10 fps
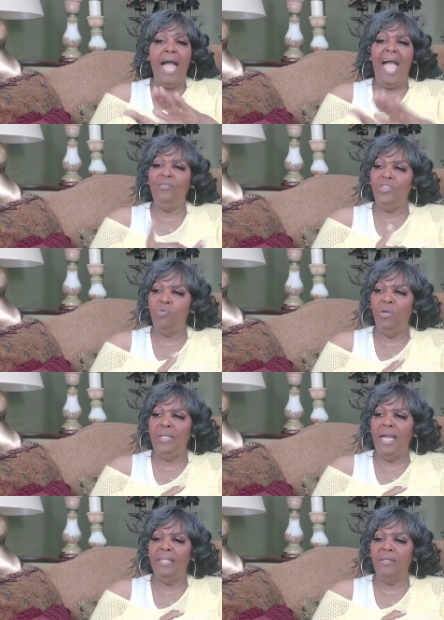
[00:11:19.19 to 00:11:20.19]
I don't know what we
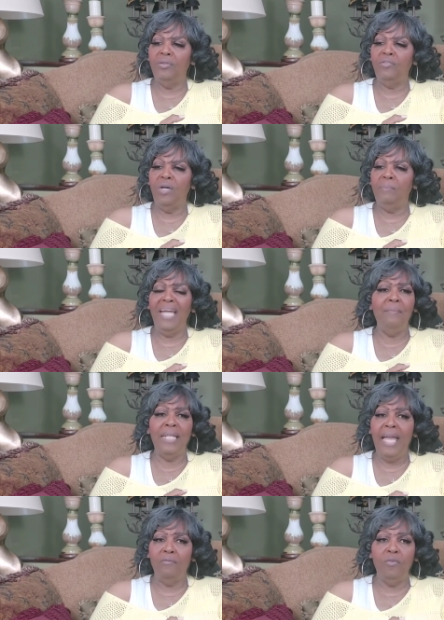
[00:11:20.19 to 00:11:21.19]
got those from, but I've been
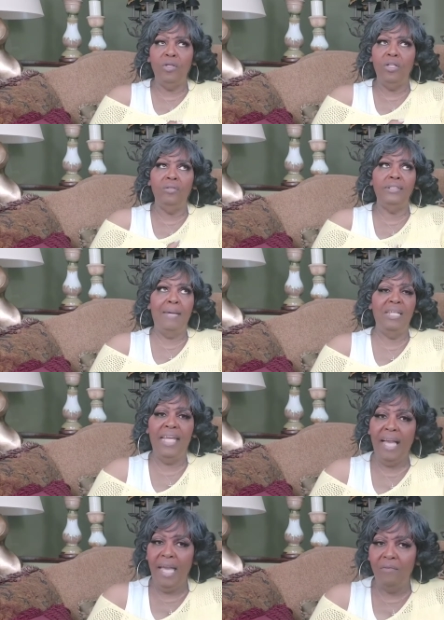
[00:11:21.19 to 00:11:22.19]
having for a long time. I
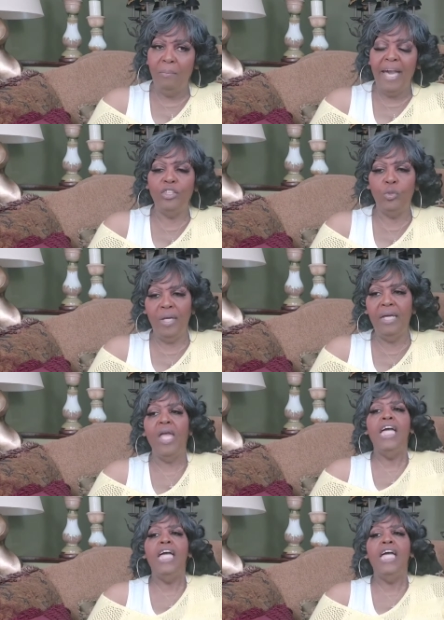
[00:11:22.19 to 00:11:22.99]
think I have about 12.